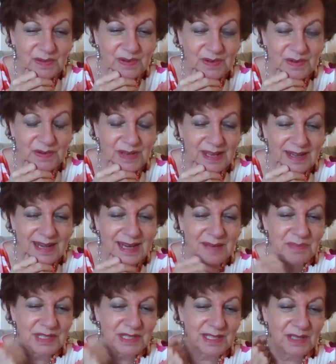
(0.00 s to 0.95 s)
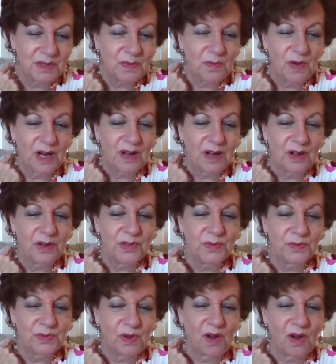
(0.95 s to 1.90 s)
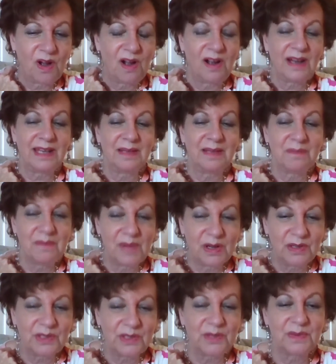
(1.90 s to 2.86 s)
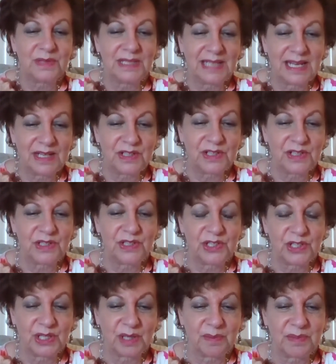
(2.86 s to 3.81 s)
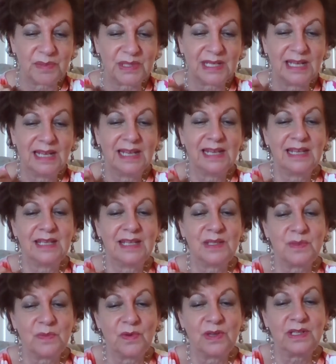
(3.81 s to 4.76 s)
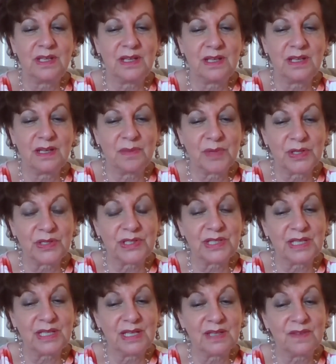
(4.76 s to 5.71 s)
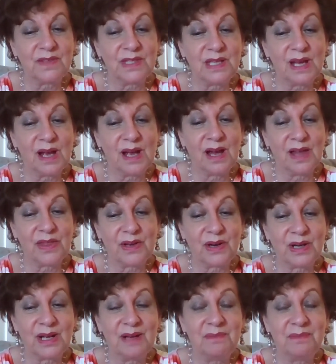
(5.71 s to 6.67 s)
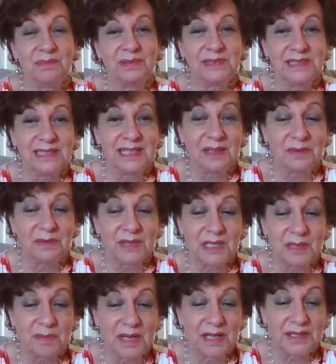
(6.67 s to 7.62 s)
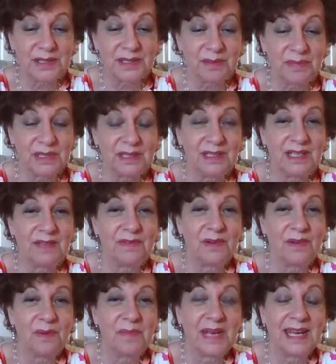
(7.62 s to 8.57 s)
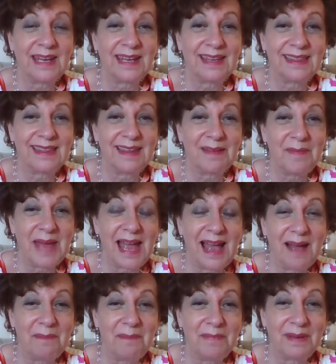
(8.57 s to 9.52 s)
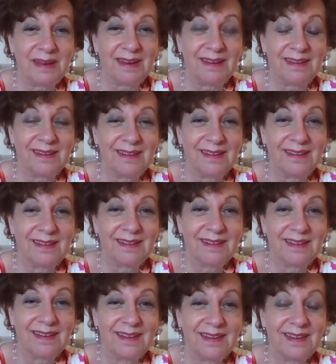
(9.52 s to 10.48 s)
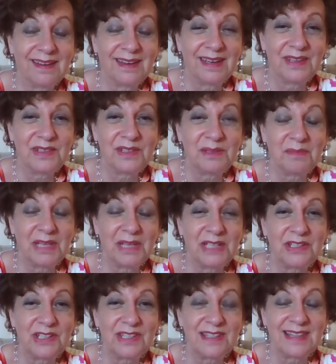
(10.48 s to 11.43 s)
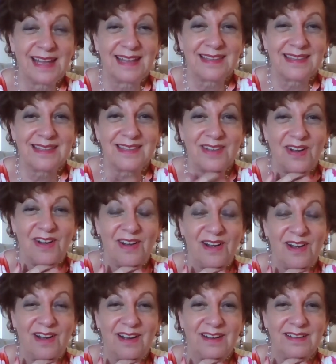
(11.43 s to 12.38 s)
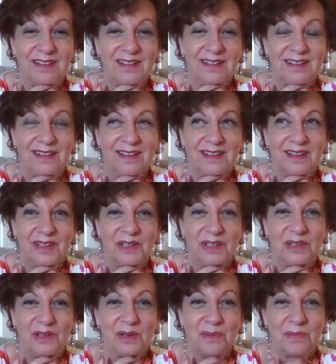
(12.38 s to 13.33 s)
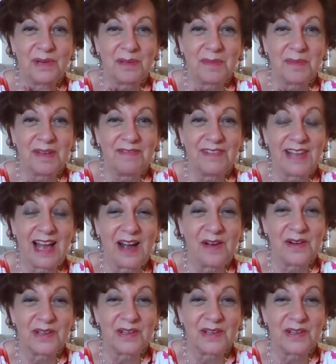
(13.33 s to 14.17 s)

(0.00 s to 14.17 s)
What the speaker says: And Abe says what goes wrong in most relationships is one person gives the other complete responsibility for making them happy. And she mentions that song, "You Don't Bring Me Flowers